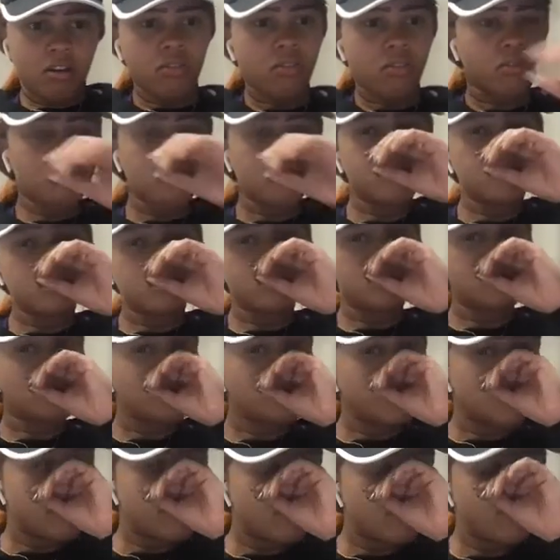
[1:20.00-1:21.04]
other
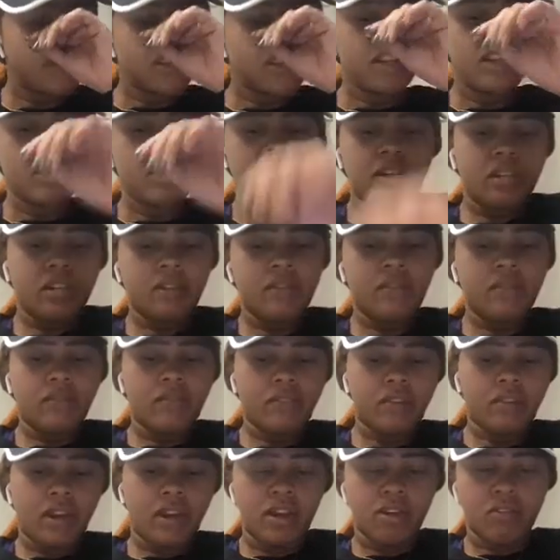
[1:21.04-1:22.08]
skills that you need,
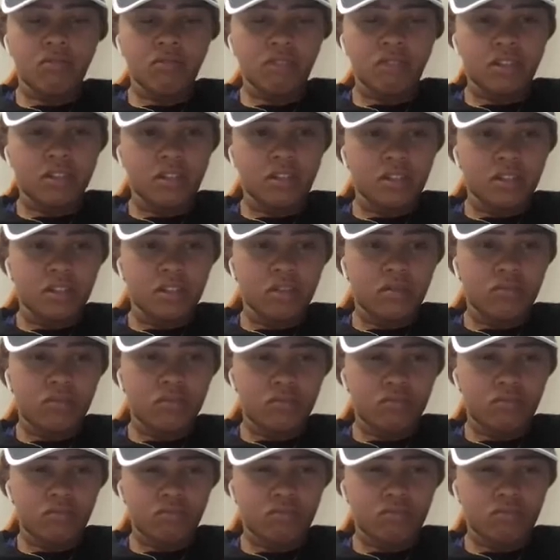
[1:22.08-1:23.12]
I don't think it's
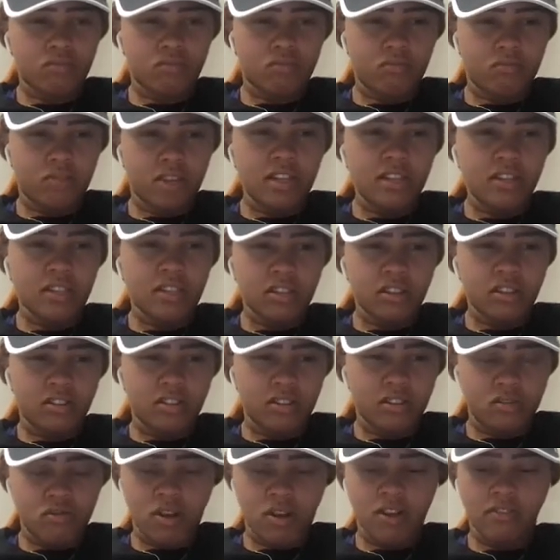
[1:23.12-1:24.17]

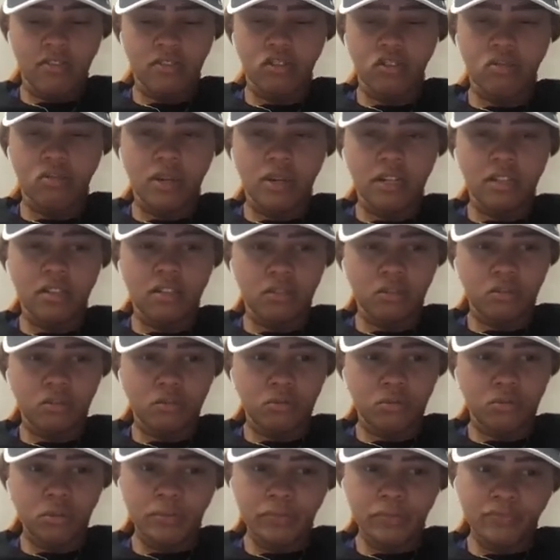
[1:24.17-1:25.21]
necessary to have to go back to
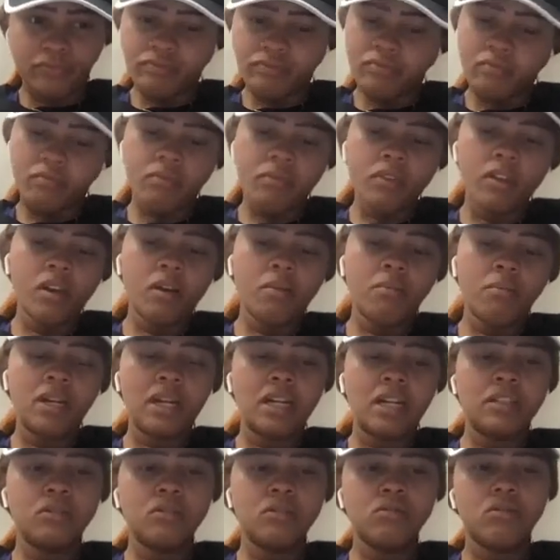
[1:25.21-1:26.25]
school. But
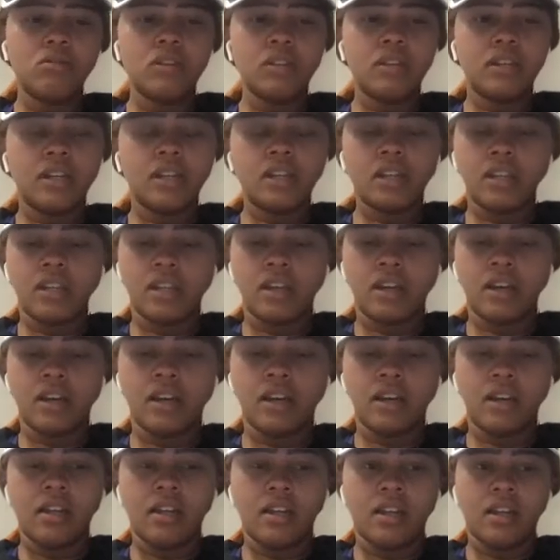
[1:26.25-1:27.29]
I do think
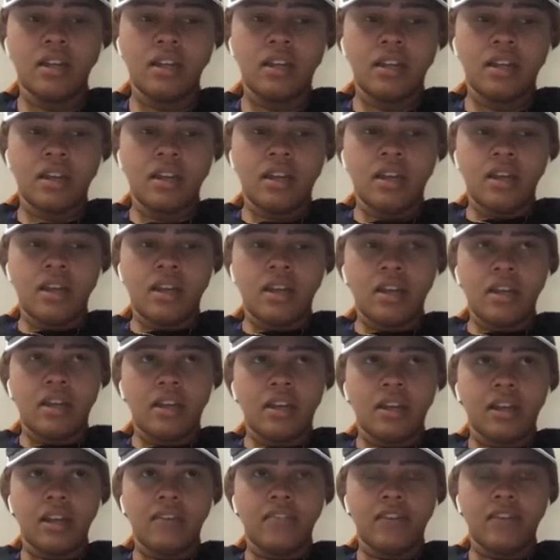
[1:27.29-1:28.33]
that
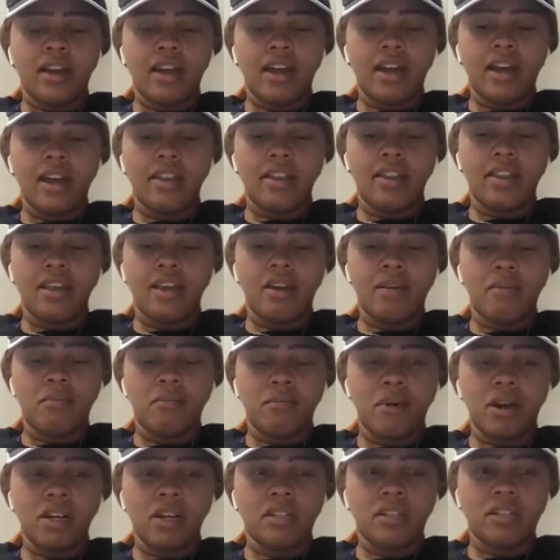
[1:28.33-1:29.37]
like if I had that
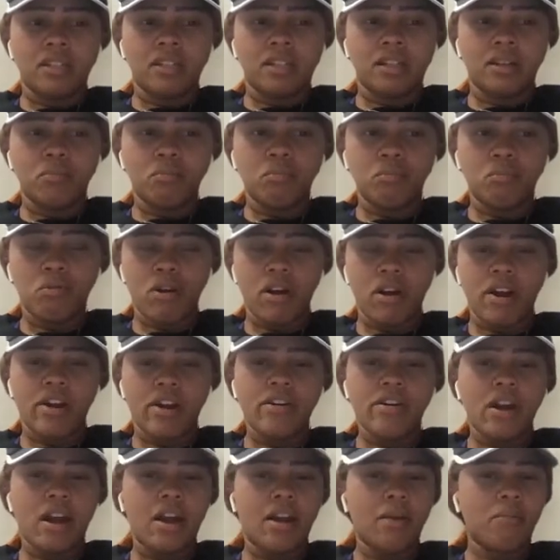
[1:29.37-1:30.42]
mindset
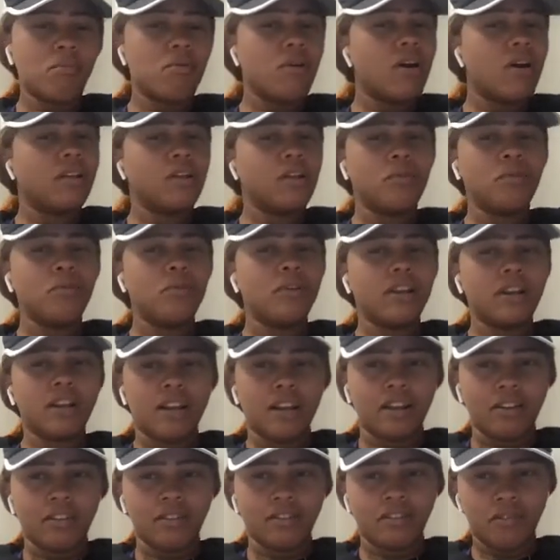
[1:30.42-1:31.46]
prior, I probably wouldn't
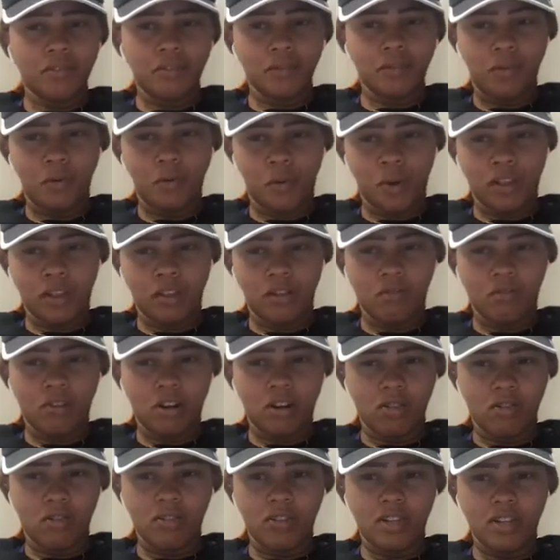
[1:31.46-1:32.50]
have went the
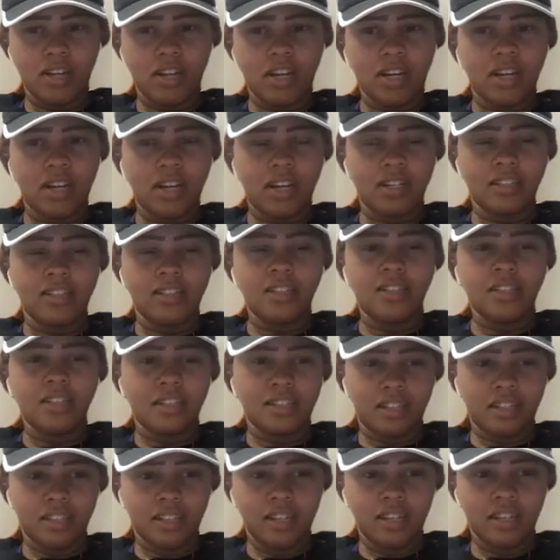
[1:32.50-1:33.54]
route I
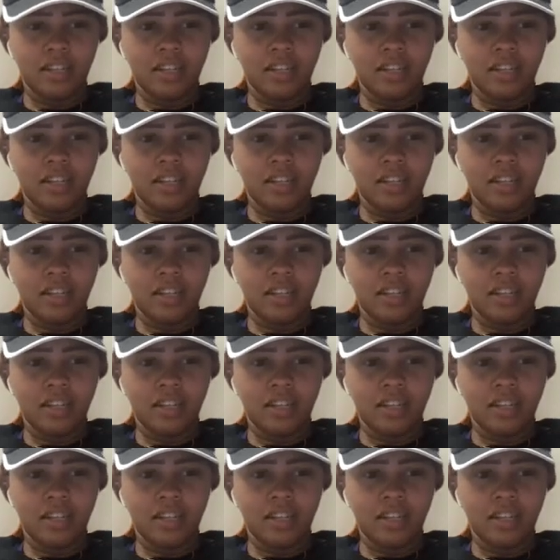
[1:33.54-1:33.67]
did.